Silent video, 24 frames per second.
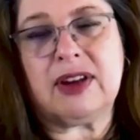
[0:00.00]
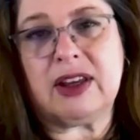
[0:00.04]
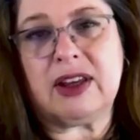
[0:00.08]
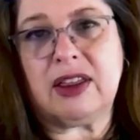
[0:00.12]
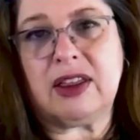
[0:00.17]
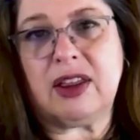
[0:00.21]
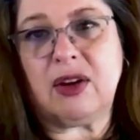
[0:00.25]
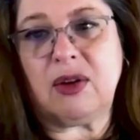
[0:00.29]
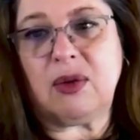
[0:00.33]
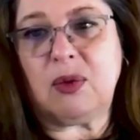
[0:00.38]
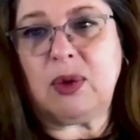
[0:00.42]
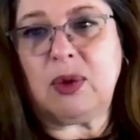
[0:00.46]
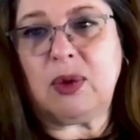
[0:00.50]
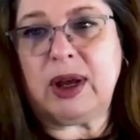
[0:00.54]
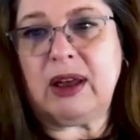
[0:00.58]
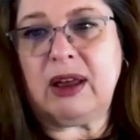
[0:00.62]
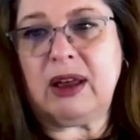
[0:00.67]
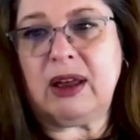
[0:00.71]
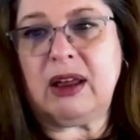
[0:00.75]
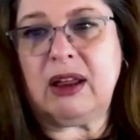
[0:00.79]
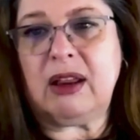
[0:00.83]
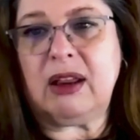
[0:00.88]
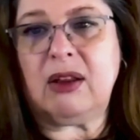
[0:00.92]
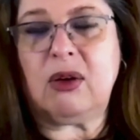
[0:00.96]
via their
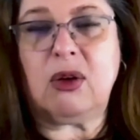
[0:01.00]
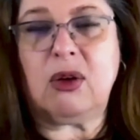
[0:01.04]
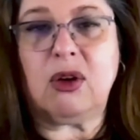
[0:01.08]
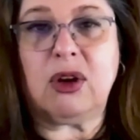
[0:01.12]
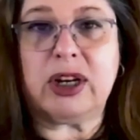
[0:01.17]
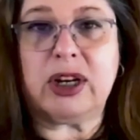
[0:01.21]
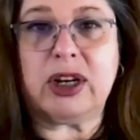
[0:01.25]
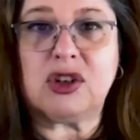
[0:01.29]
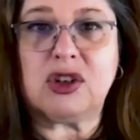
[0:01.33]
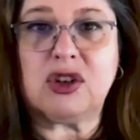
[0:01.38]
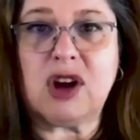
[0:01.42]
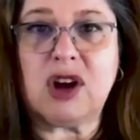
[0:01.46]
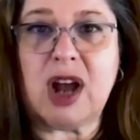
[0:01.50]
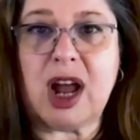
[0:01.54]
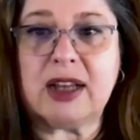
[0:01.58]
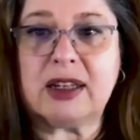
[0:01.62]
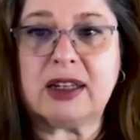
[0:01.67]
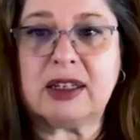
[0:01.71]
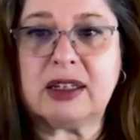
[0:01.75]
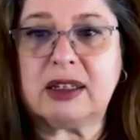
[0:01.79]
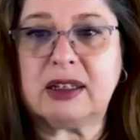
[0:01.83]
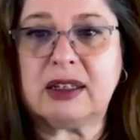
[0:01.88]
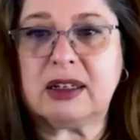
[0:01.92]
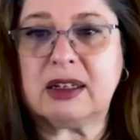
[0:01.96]
will or a
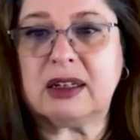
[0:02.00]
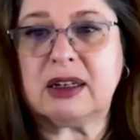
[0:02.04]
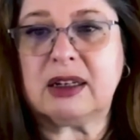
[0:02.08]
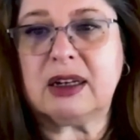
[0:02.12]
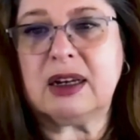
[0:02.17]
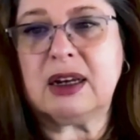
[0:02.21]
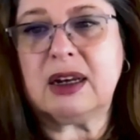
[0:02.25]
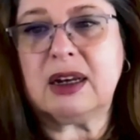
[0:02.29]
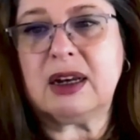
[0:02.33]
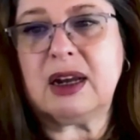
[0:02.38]
trust.